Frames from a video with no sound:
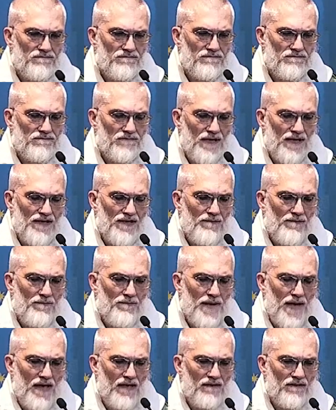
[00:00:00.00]
At the
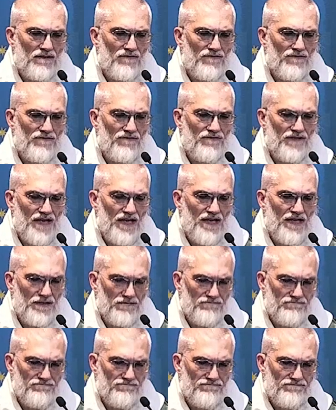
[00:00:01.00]
Battle of
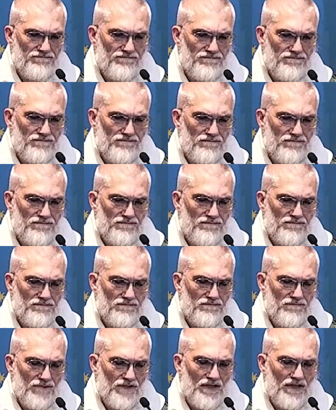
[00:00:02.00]
Vienna,
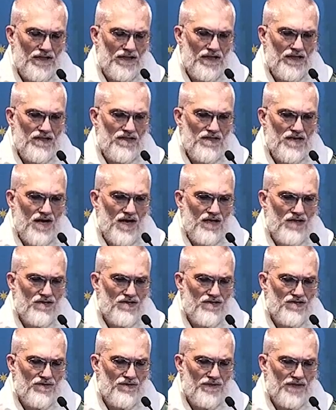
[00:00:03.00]
when King Jan
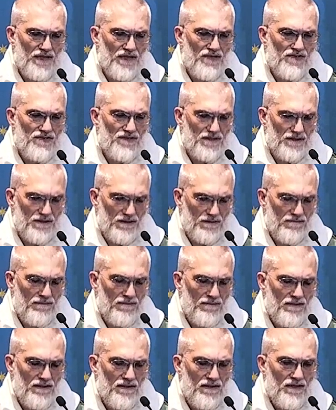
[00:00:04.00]
Sobieski,
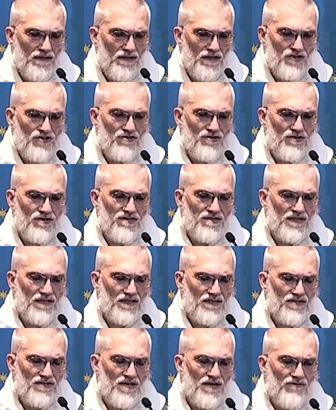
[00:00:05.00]
entrusting
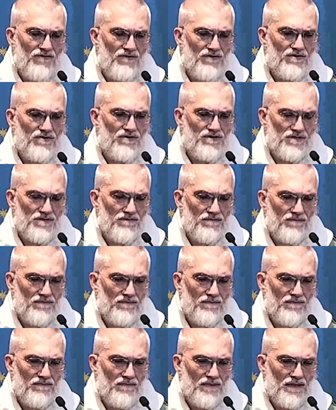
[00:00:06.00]
his efforts,
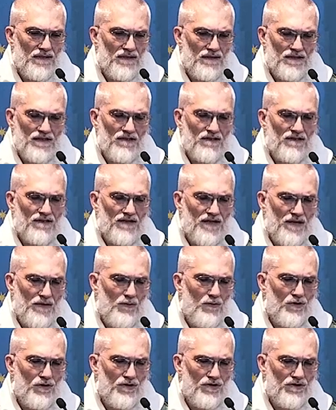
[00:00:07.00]
little they
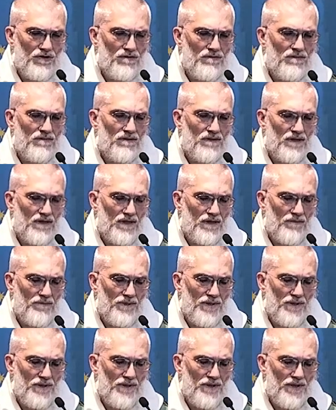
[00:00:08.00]
were
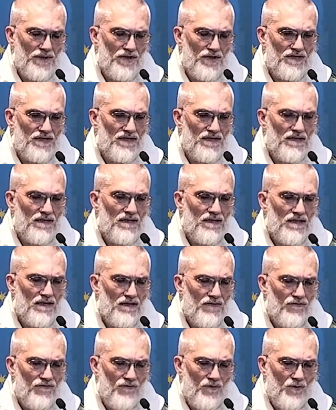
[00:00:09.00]
compared to the
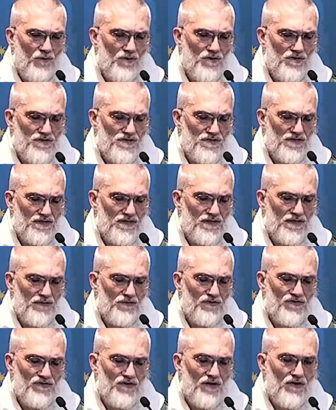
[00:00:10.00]
forces that he
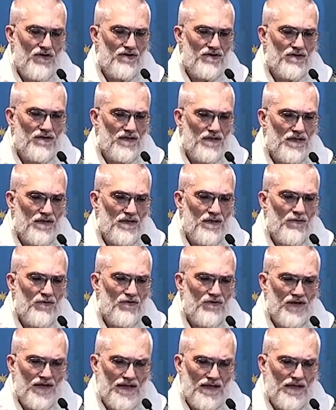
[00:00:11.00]
was on, he
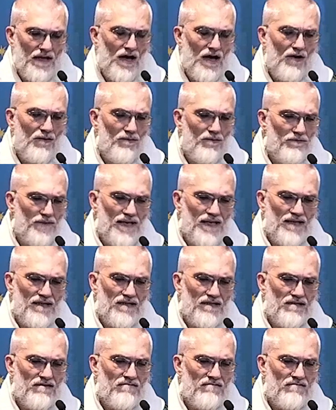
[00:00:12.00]
was like outmanned,